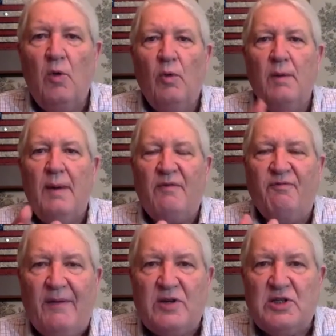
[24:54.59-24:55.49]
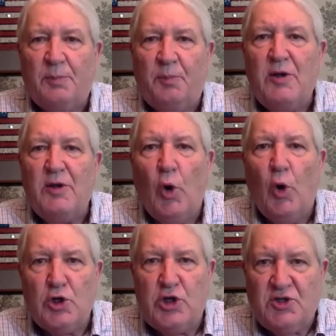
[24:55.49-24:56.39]
one of my favorite Supreme
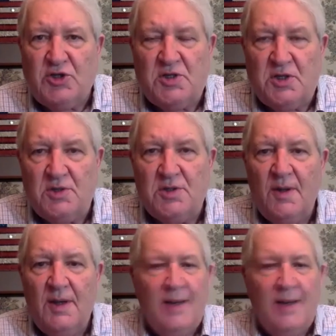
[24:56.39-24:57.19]
Court justices.